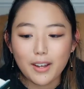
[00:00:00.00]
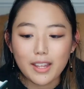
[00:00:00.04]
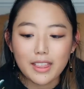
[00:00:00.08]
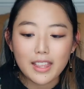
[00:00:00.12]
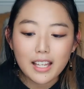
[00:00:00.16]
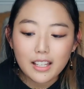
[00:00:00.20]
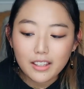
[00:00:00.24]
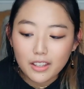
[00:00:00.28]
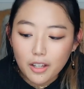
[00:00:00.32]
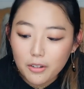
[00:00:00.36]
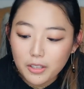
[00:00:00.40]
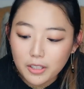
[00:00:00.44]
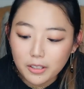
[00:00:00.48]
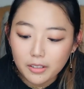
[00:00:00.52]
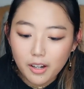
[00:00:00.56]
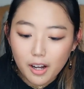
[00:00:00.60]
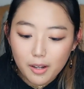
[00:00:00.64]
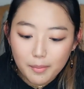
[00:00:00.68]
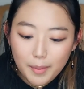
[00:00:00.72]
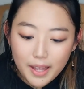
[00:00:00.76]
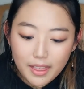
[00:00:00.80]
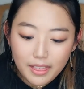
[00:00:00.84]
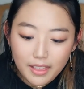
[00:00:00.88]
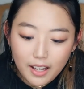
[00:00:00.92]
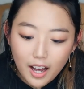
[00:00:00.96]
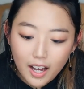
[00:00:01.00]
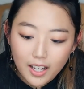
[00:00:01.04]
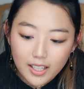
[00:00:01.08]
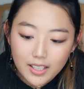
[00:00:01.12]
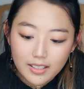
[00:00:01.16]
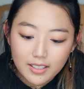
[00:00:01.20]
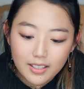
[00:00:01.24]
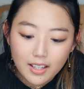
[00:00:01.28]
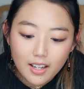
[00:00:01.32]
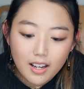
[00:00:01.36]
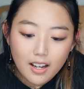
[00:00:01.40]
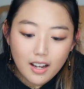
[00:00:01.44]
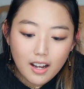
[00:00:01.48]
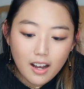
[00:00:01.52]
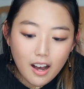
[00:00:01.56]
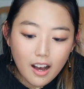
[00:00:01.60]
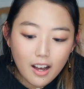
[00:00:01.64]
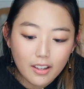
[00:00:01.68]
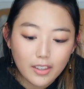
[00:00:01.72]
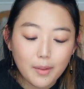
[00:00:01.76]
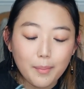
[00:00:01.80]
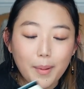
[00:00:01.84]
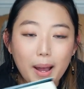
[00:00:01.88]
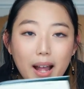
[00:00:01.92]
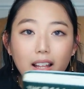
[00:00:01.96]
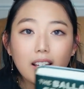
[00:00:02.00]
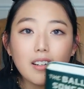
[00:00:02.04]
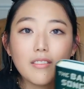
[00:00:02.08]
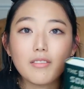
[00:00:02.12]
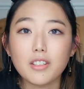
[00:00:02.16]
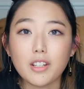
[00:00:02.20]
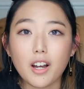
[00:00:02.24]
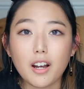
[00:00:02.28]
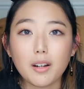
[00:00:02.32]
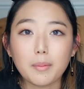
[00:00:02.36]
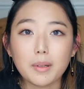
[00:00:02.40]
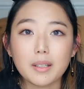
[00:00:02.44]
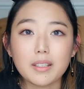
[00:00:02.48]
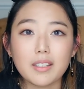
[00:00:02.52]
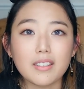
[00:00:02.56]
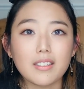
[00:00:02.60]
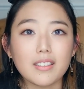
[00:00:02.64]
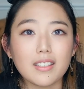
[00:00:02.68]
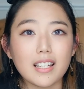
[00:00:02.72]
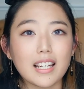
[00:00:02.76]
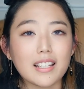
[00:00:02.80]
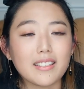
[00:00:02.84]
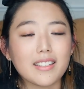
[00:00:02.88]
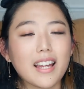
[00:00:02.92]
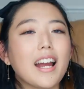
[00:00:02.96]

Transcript: So I think those are all my thoughts on The Ballad of Songbirds and Snakes.